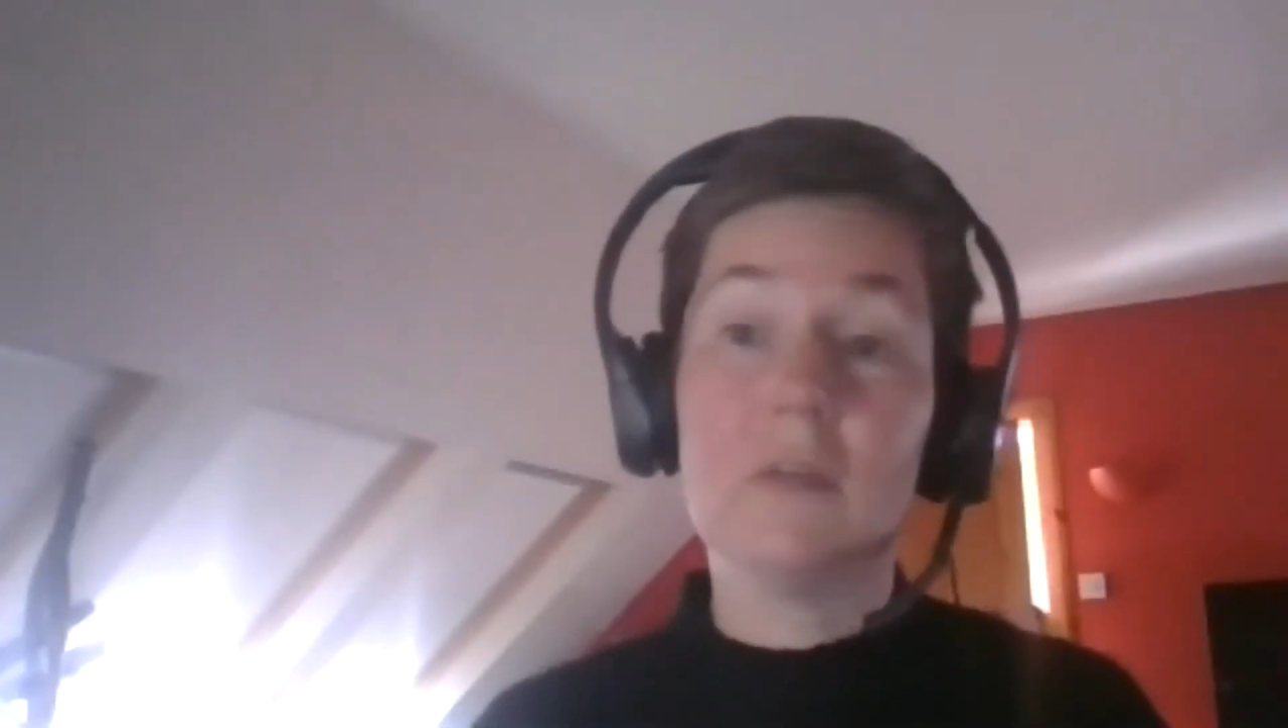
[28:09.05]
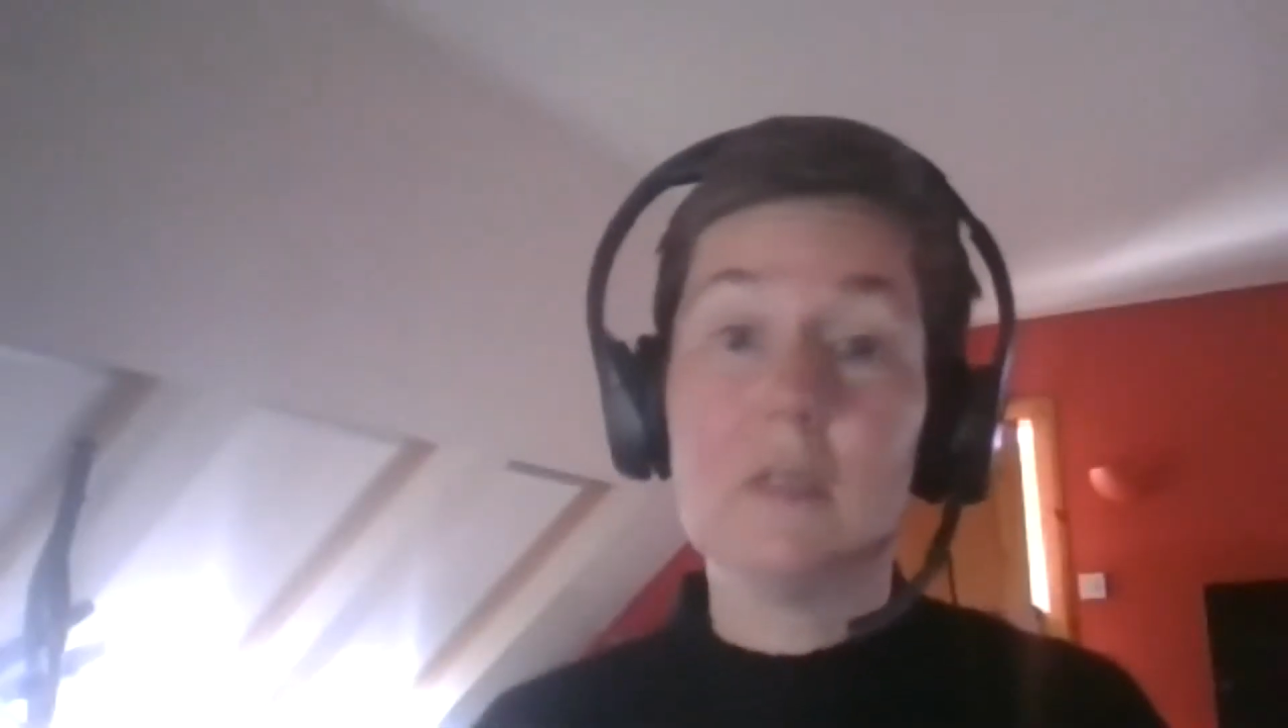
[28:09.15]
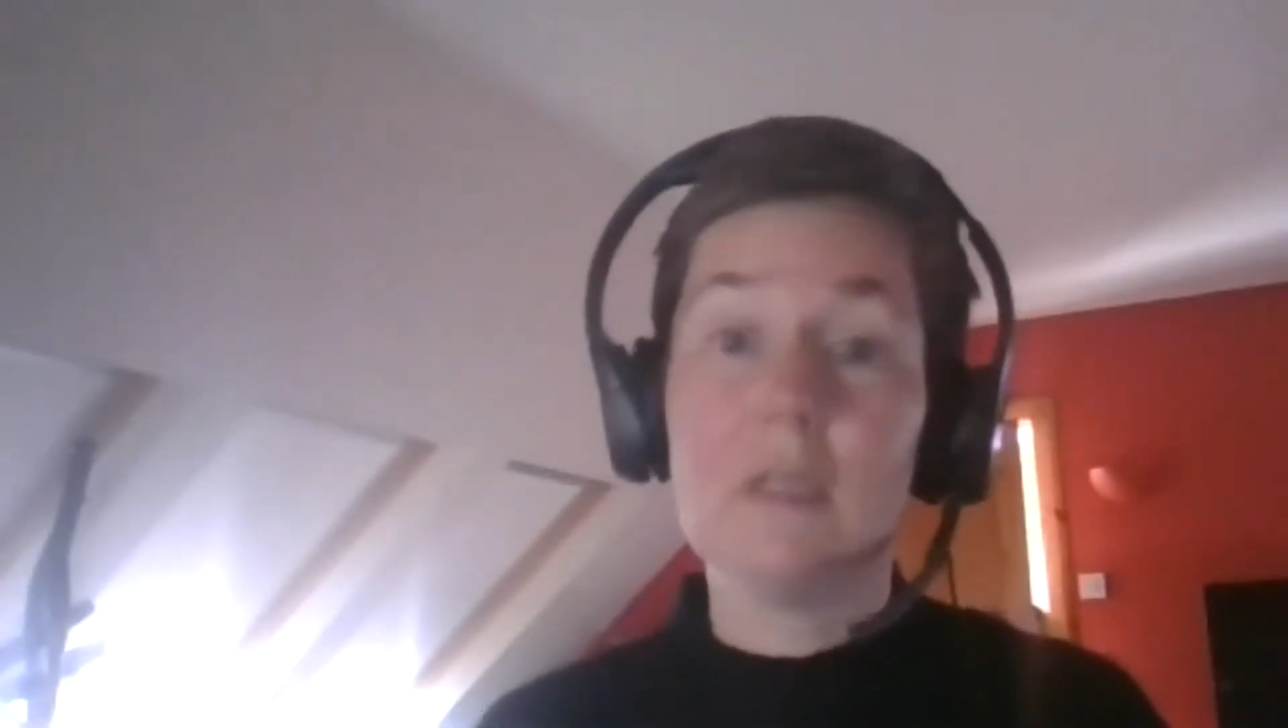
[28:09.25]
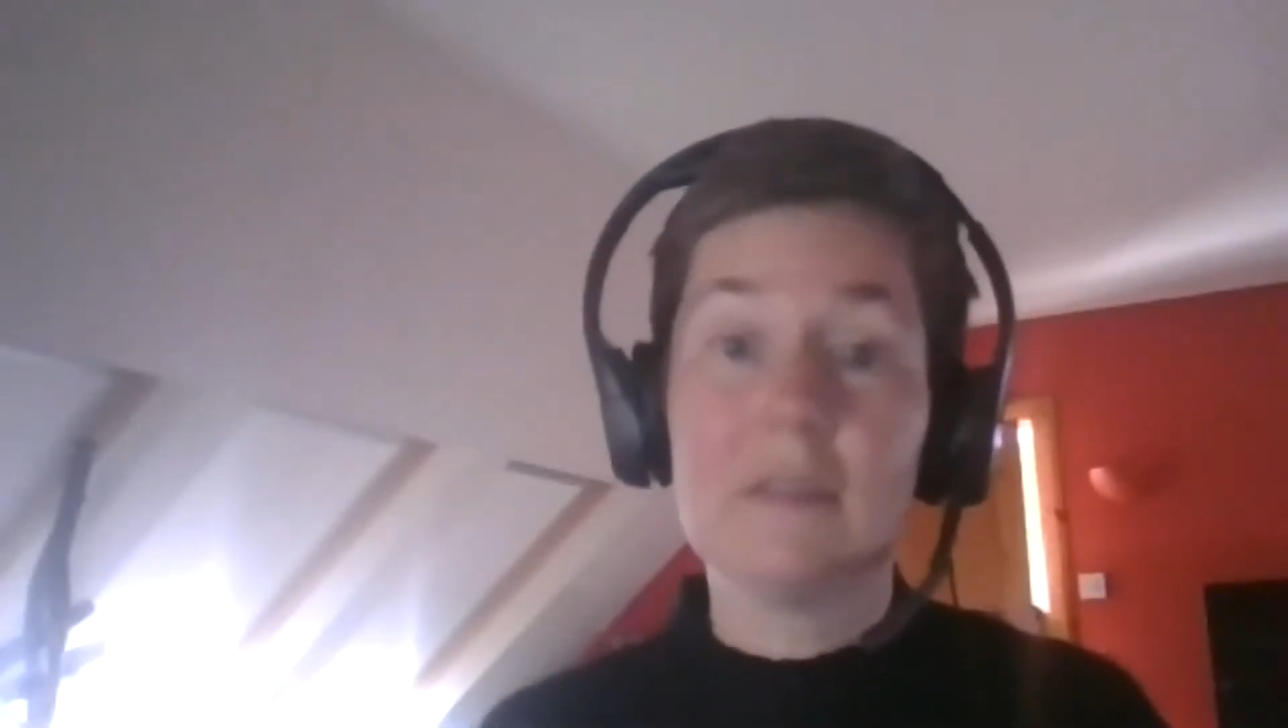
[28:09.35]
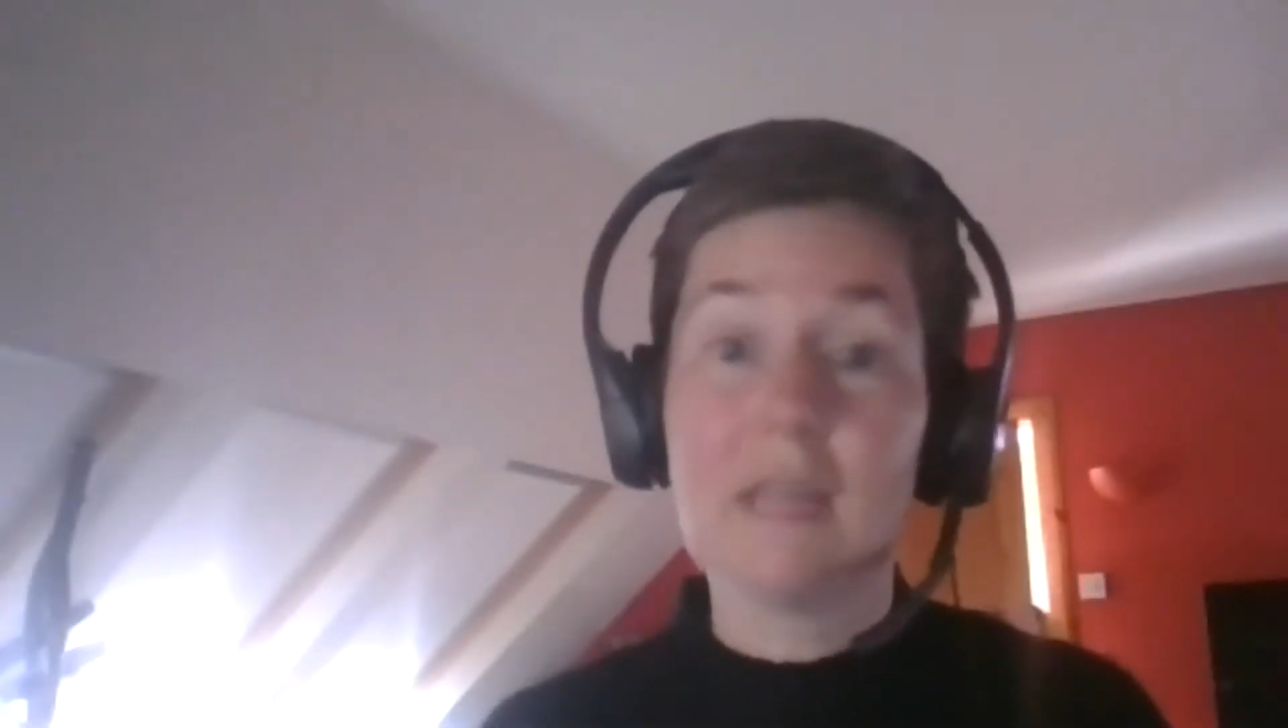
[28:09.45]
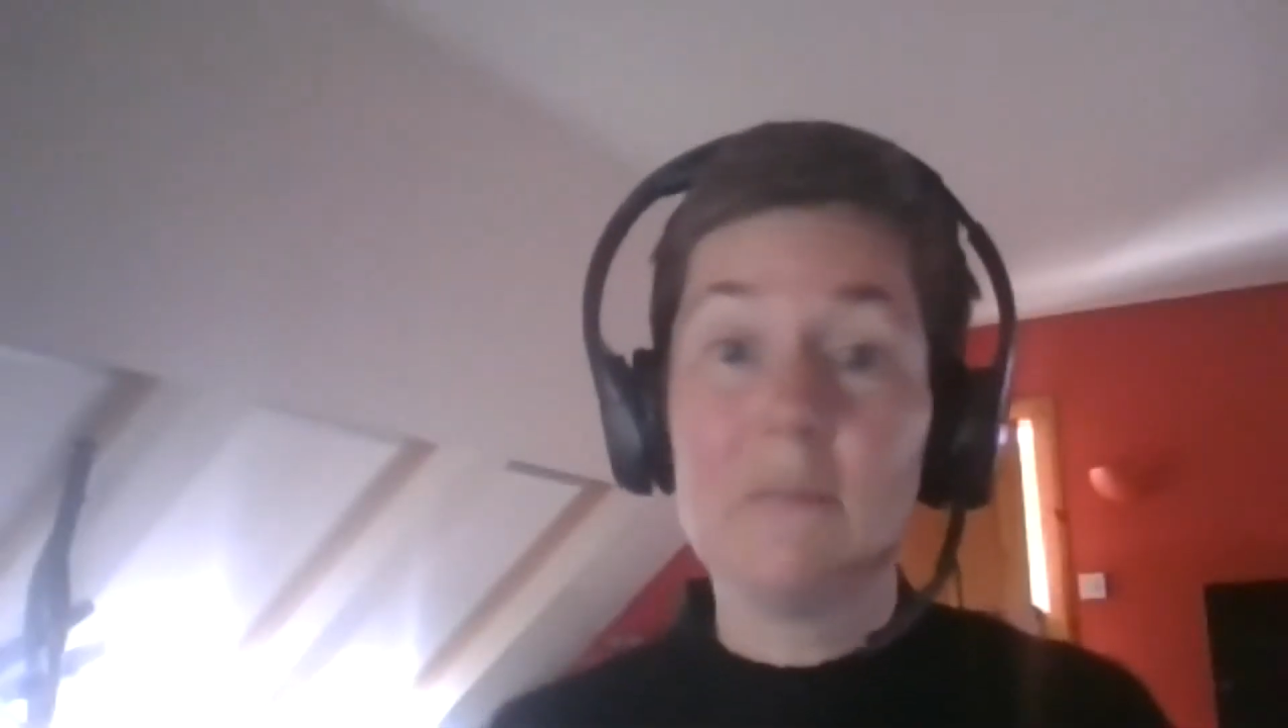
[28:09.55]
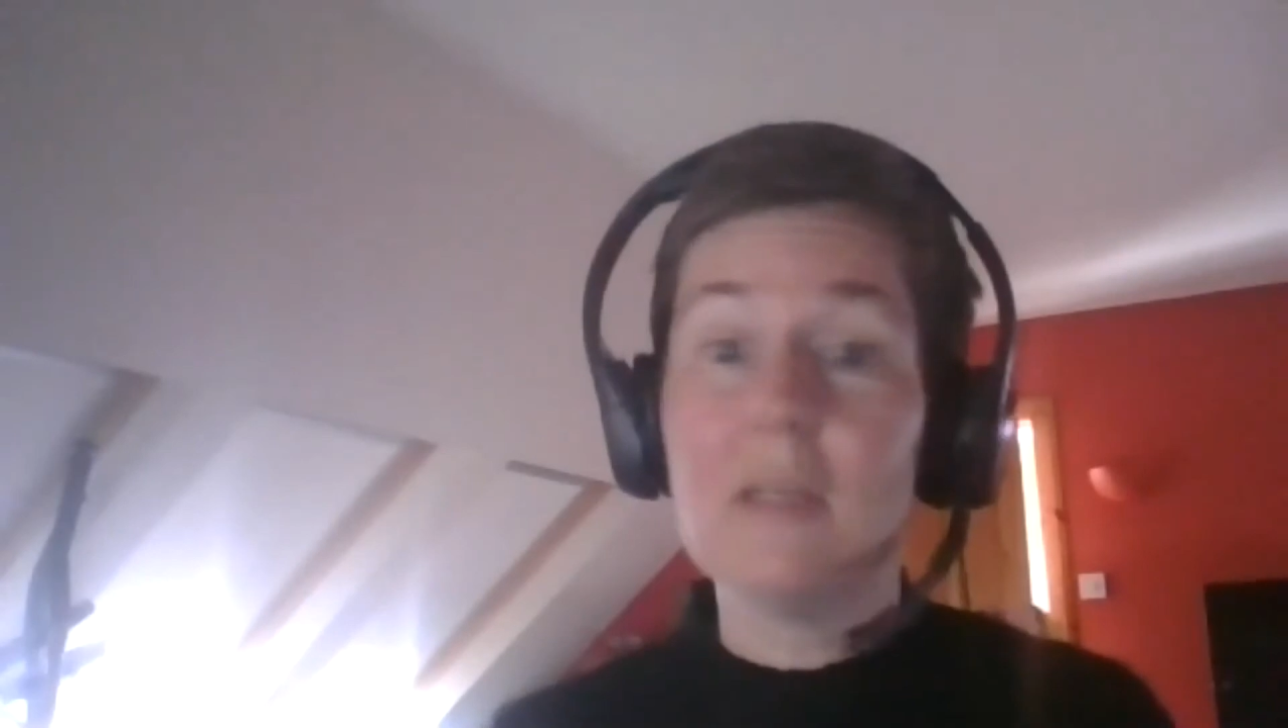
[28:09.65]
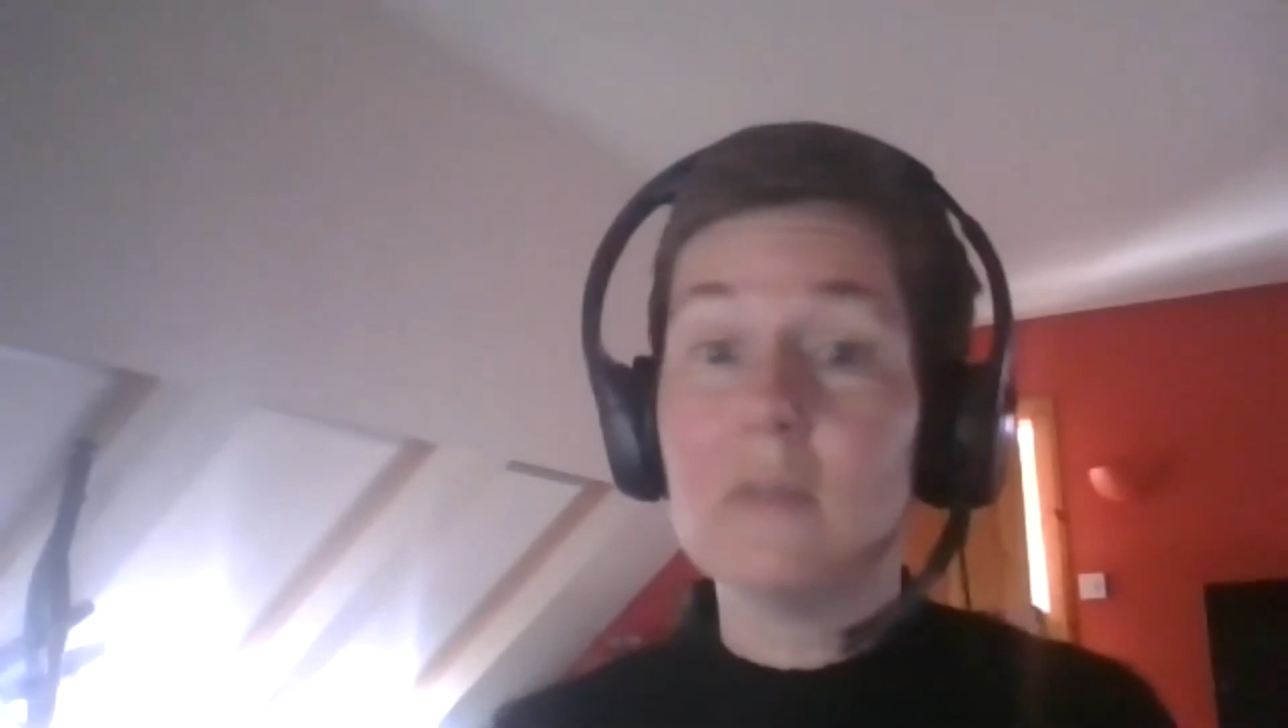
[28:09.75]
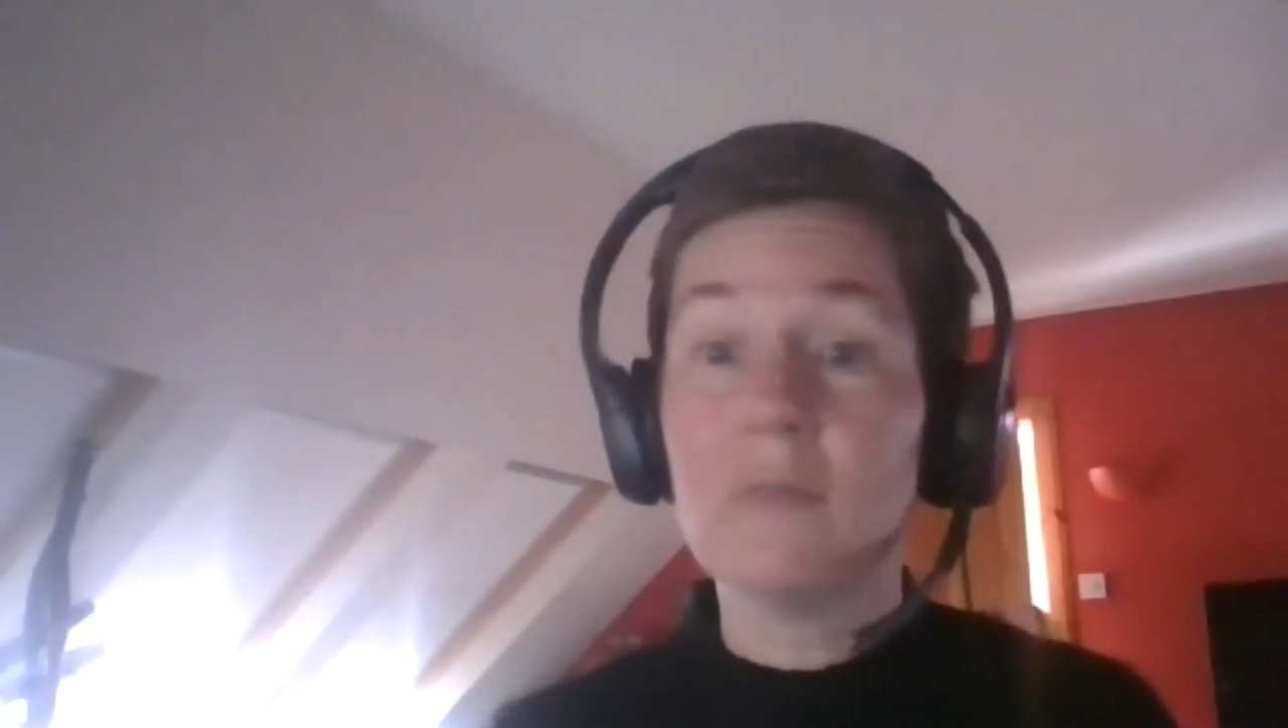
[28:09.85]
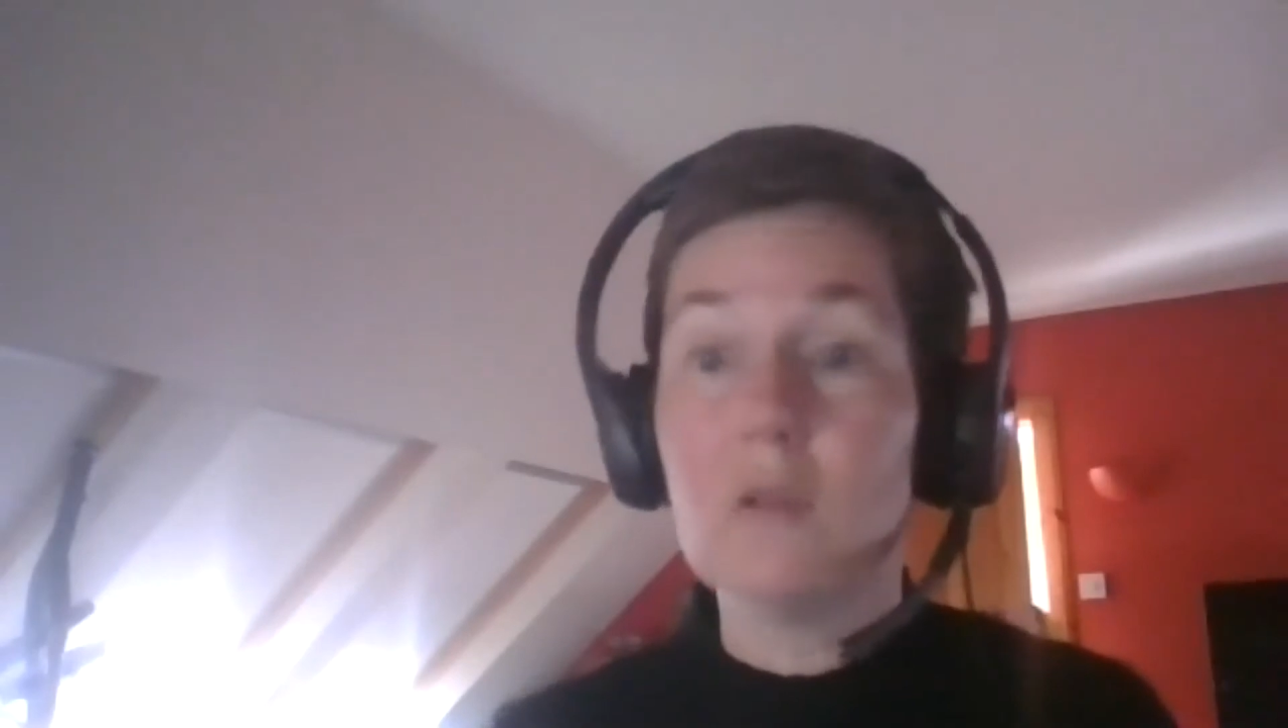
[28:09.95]
the same
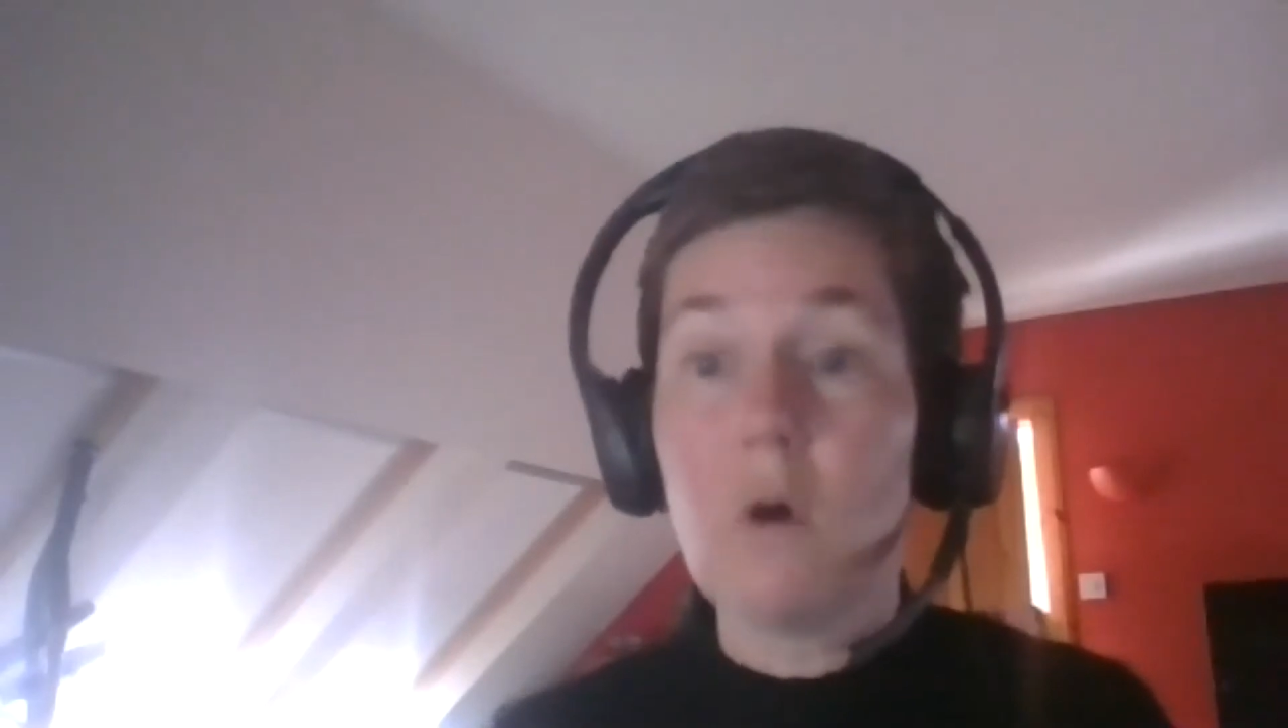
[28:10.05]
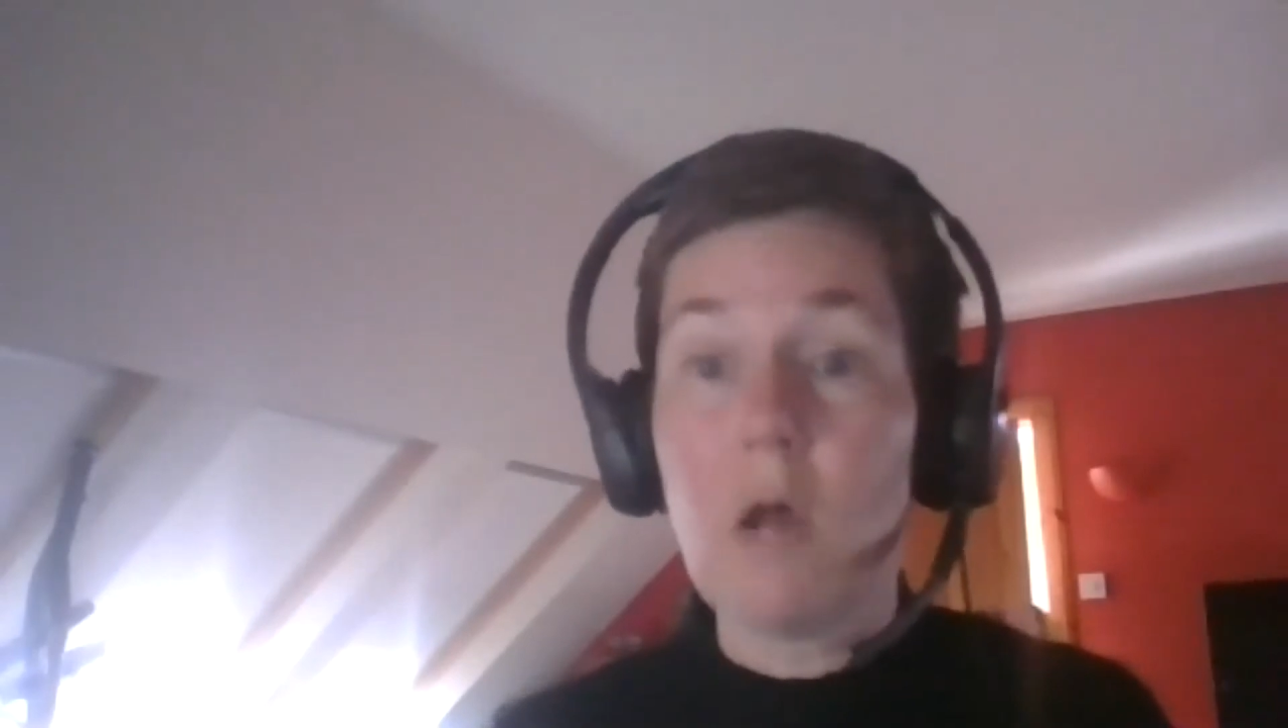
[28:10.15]
reason for not